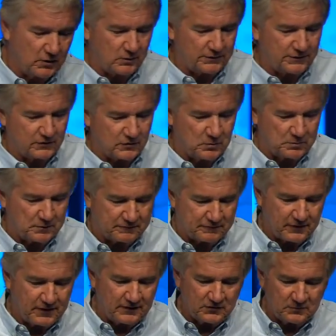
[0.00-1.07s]
with a group of
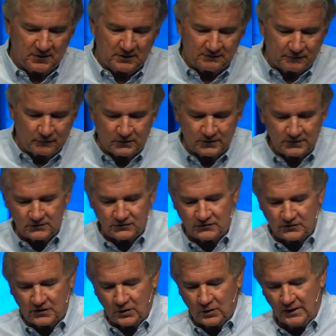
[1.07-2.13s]
friends about four years
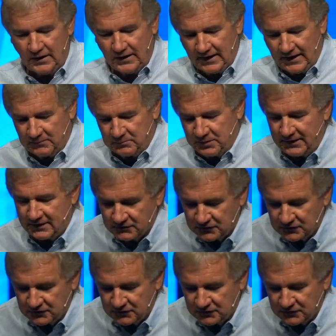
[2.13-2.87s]
ago, and being a